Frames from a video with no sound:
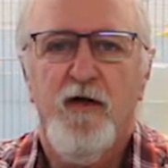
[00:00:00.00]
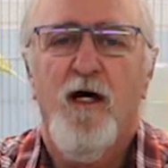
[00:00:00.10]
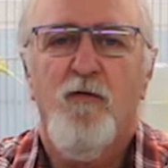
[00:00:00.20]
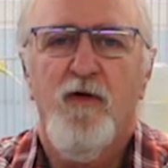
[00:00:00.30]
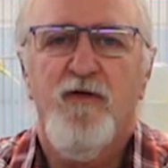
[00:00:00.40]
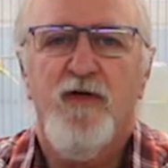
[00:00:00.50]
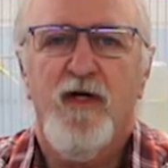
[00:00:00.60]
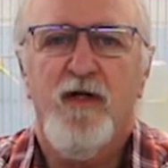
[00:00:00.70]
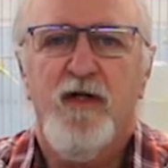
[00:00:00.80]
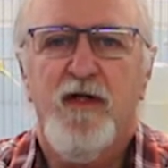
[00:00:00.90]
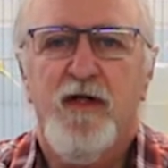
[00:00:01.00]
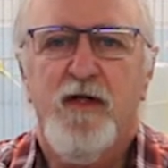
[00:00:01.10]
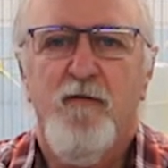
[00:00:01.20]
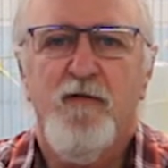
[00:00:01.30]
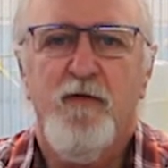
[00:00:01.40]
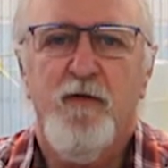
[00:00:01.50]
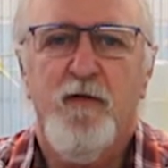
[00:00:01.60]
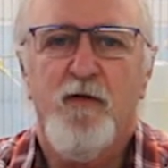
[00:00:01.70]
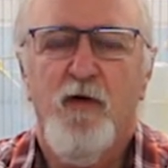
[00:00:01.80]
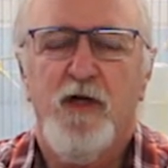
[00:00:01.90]
I once had a lady come to me
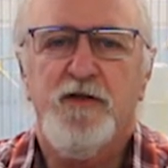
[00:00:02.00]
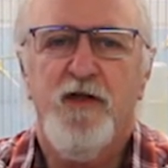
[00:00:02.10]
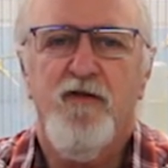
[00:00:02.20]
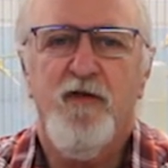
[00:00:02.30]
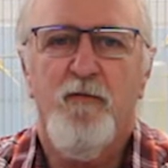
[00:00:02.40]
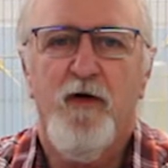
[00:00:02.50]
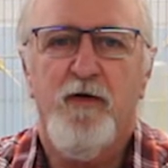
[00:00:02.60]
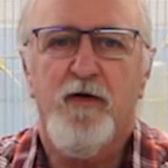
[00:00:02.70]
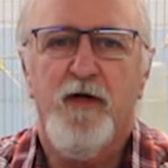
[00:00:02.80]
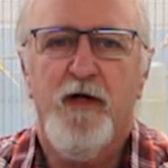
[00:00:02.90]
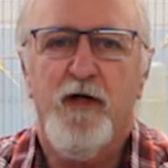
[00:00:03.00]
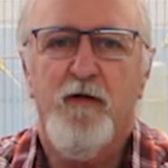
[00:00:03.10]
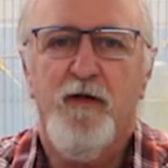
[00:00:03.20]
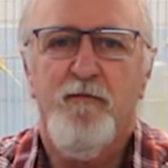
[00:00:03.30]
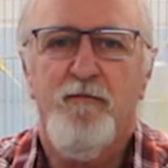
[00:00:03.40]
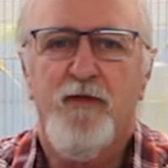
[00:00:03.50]
with questions about her canary,